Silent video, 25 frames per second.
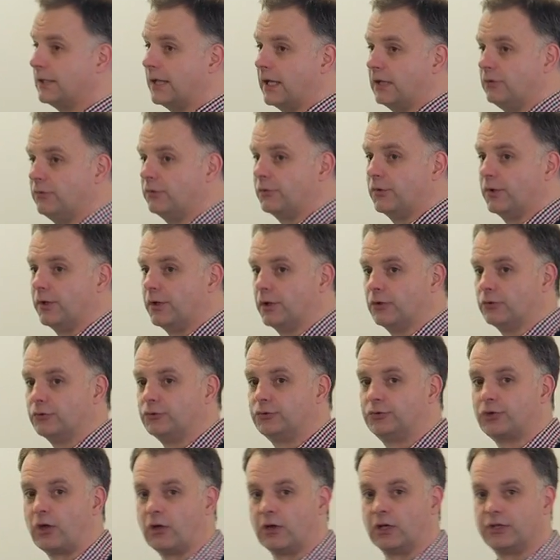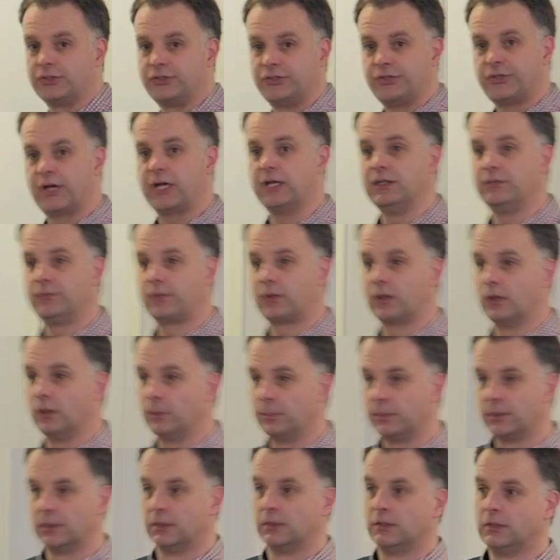case study on Dollar Shave
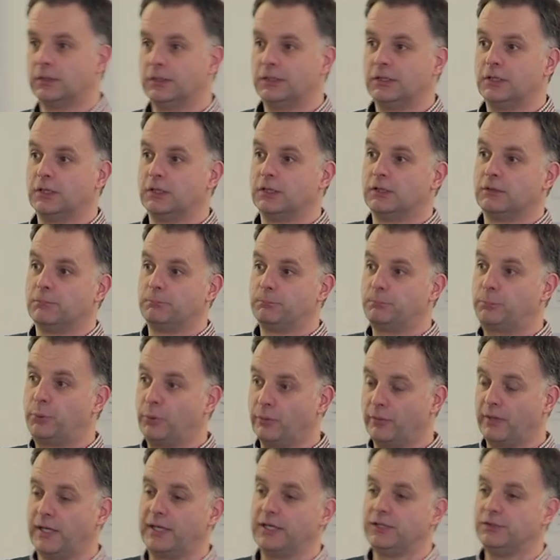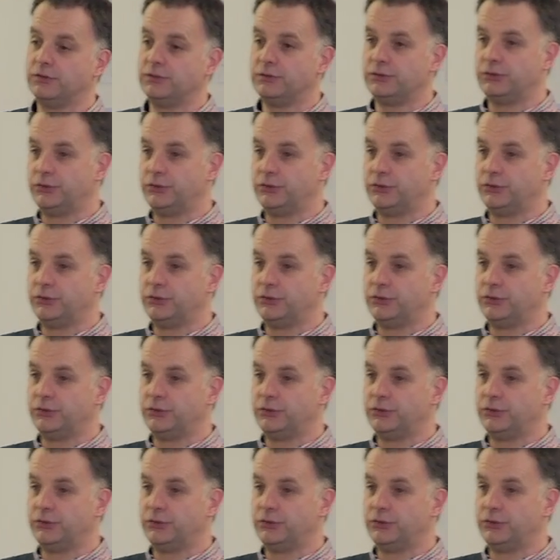Club. Put that in